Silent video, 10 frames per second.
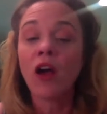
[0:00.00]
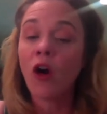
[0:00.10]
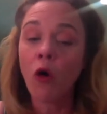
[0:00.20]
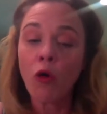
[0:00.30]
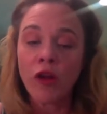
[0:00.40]

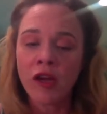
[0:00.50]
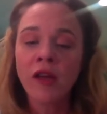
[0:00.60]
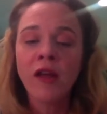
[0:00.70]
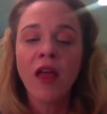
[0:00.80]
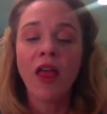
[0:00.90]

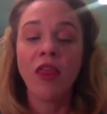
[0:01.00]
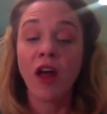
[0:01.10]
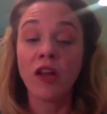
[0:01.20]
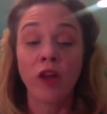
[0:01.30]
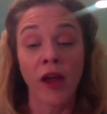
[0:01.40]

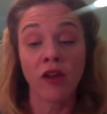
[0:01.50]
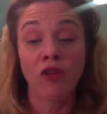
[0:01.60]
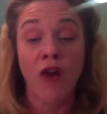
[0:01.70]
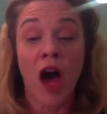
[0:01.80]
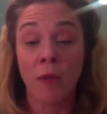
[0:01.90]
the Land
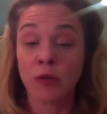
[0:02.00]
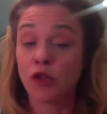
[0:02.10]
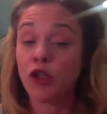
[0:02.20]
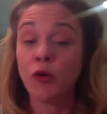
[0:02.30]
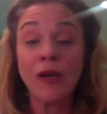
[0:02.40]
of
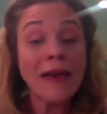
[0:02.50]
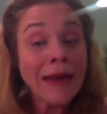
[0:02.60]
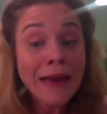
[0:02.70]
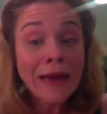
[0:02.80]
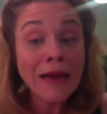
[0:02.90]

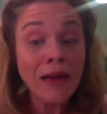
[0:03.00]
Opportunity?